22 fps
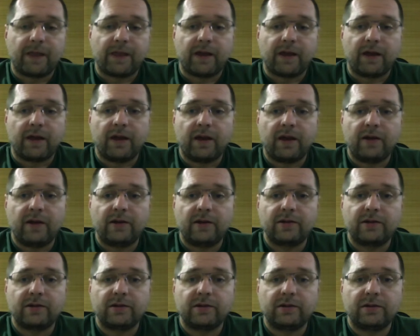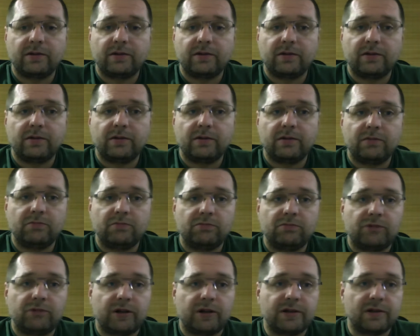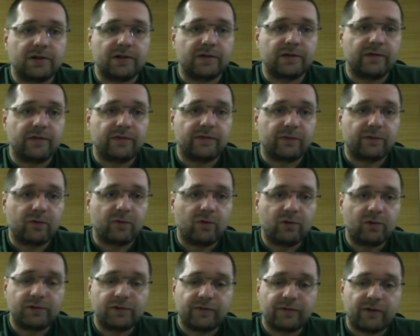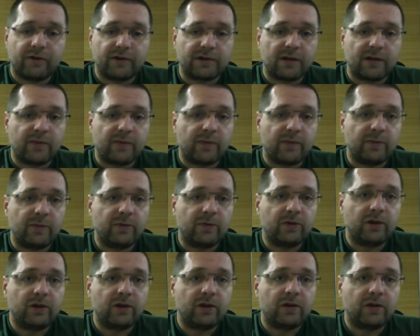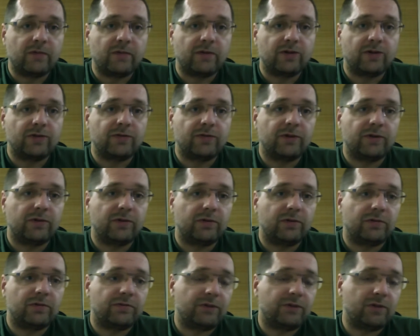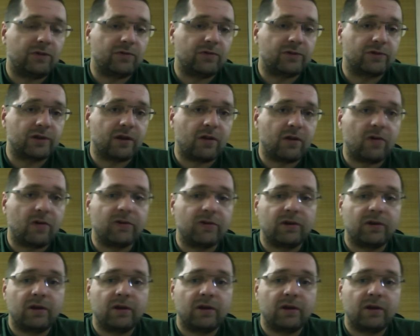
And there is lots of tools, for example PuTTY, which we use a lot,